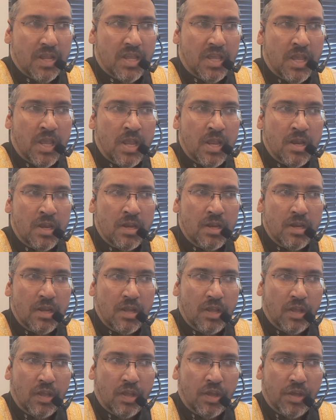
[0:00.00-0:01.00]
in
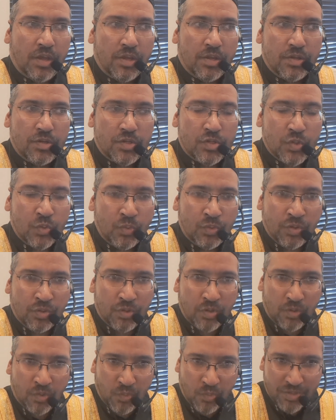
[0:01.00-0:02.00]
Sunnah
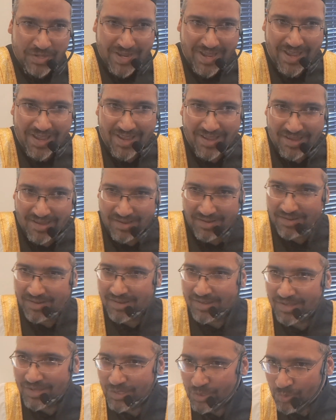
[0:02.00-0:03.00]
al-Huda,
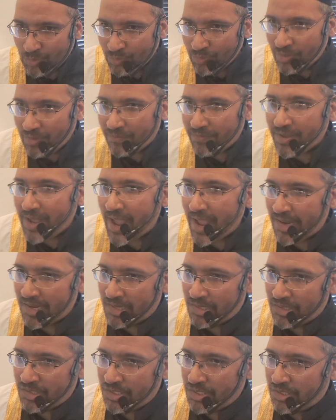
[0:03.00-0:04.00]
the Sunnah of
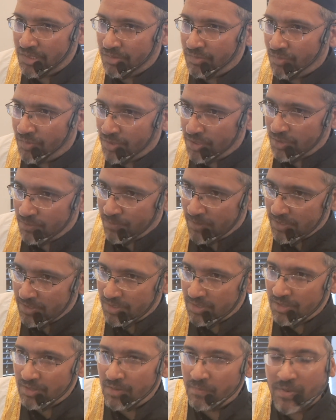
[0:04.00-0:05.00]
guidance, which is
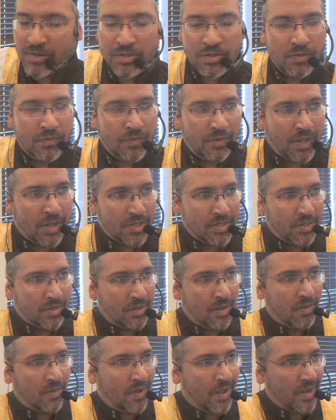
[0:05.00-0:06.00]
present in the Messenger of Allah
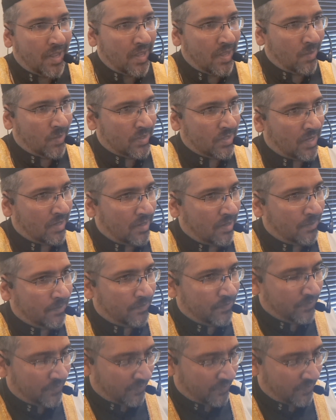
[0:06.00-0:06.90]
sallallahu alayhi wa sallam.